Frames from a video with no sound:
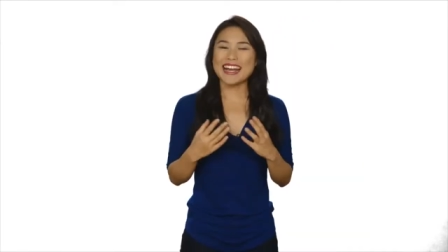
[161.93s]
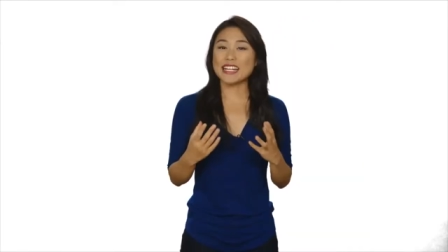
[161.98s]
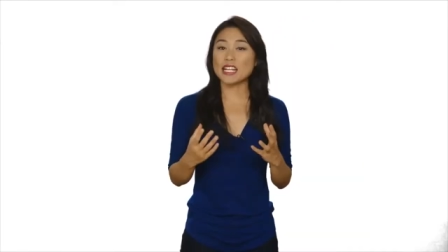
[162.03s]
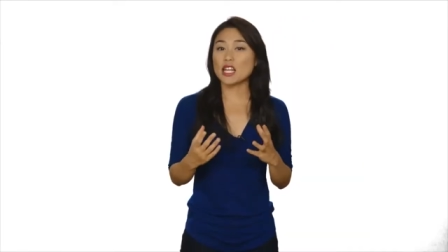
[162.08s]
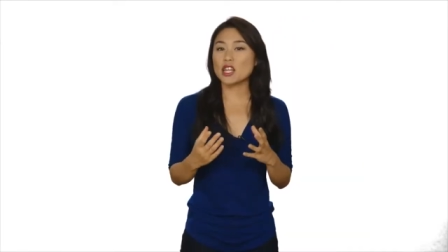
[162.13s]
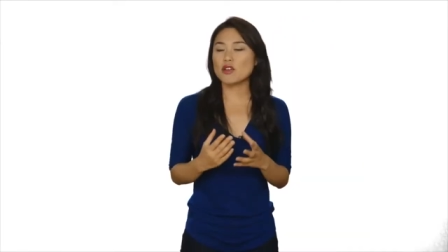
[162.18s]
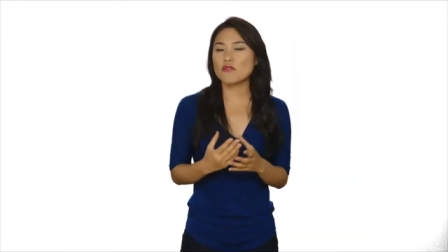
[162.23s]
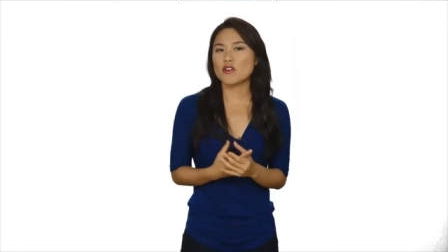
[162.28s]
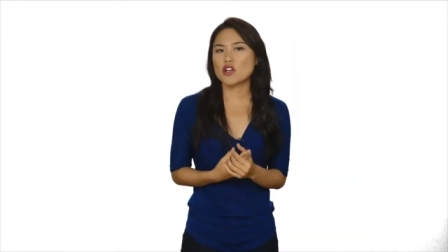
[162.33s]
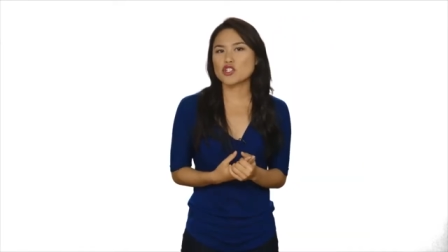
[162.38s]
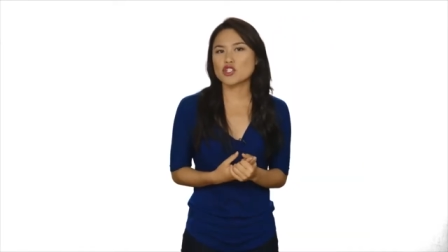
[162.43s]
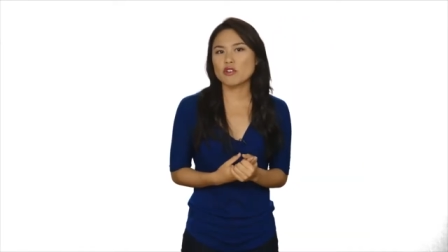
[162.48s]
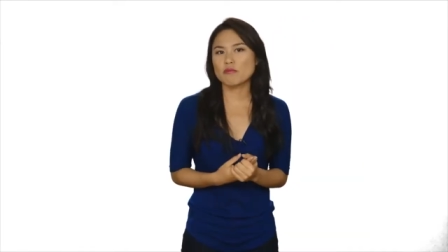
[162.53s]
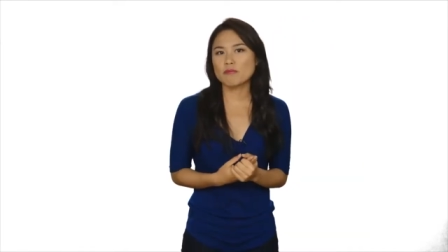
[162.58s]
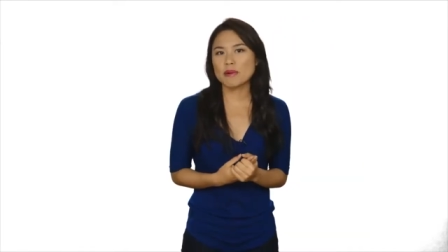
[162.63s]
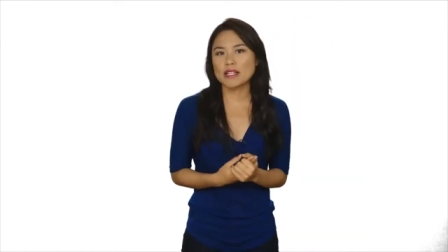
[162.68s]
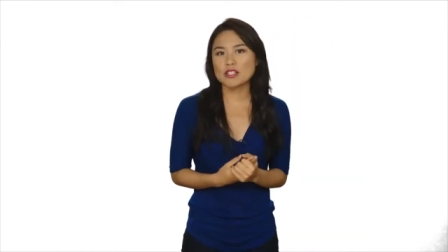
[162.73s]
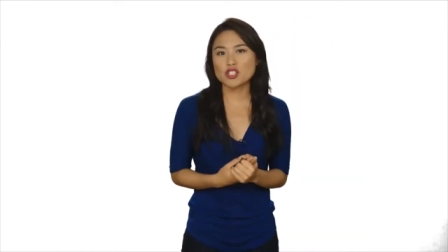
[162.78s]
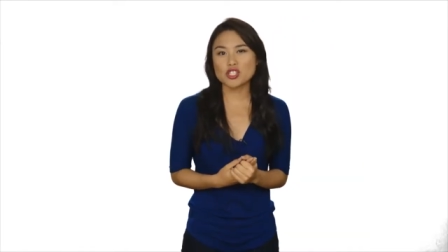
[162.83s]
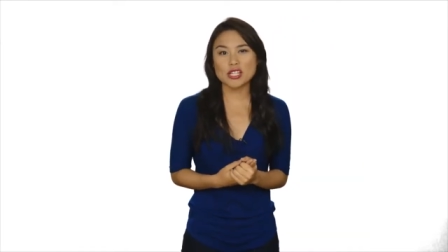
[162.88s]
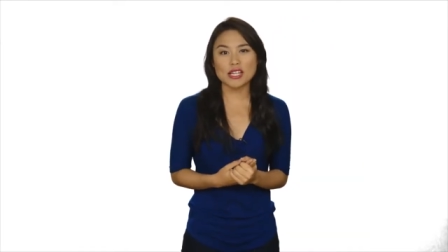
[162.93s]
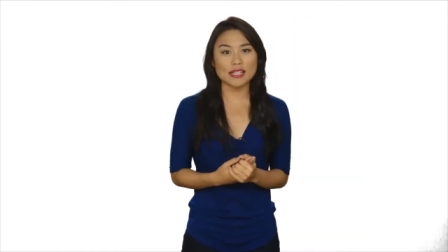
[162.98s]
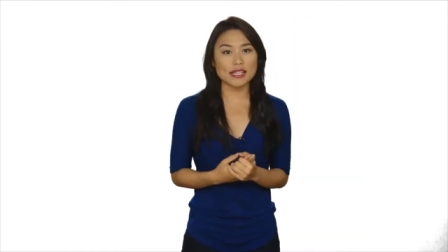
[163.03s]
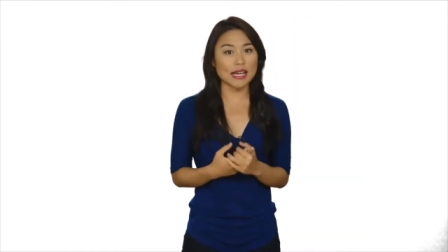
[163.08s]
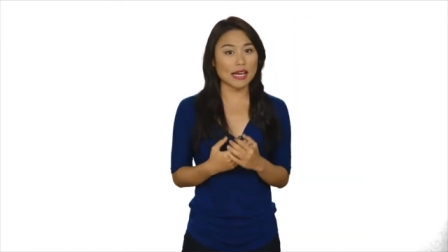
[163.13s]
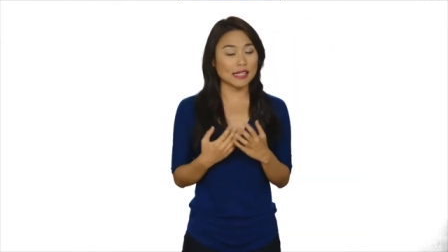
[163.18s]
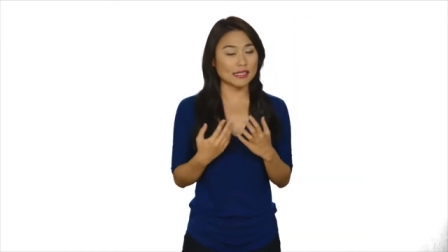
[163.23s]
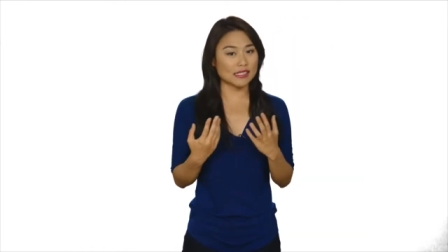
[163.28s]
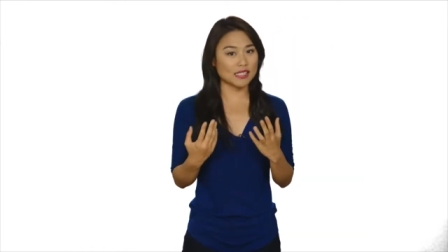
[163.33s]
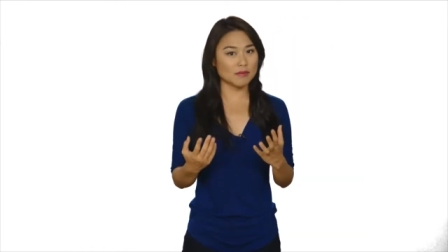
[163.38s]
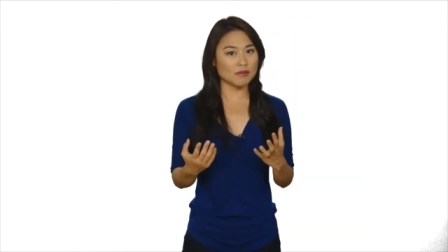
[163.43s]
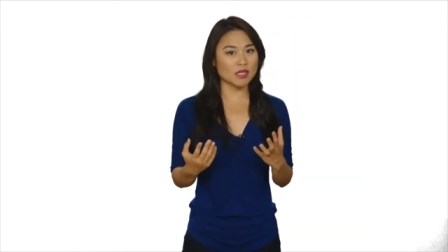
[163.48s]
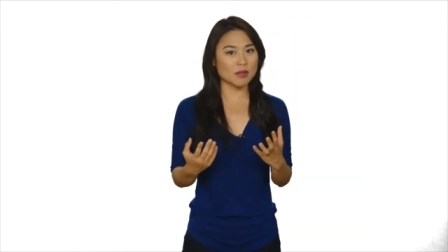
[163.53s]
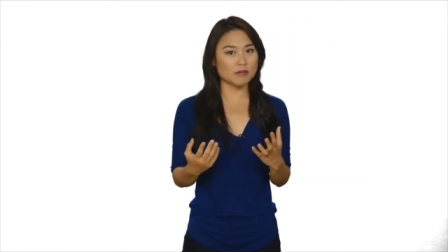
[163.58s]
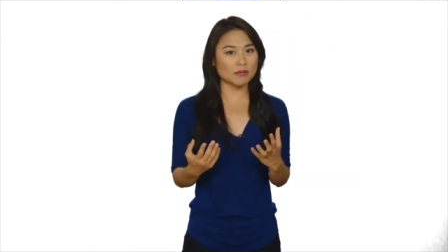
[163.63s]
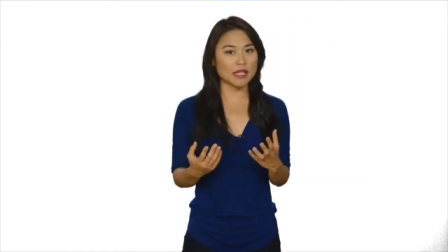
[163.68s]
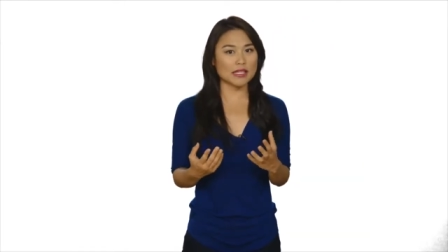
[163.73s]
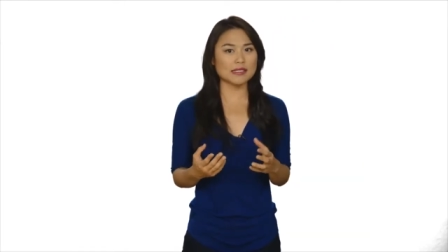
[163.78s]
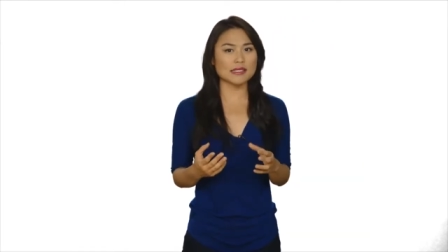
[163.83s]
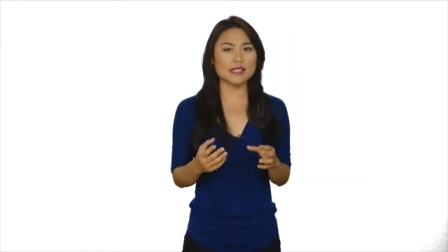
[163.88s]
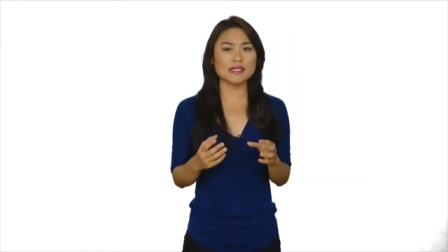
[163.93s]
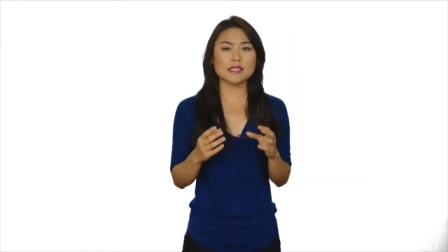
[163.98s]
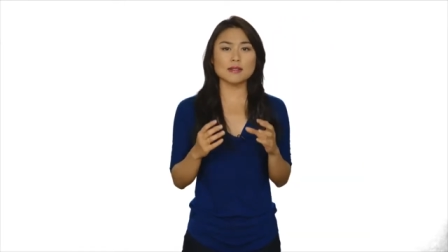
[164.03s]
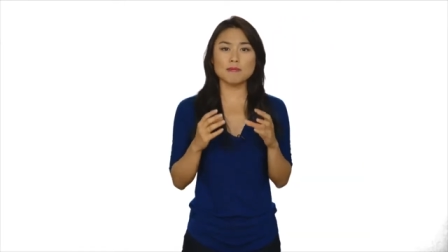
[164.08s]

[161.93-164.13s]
Another version of buns you can get at dim sum place is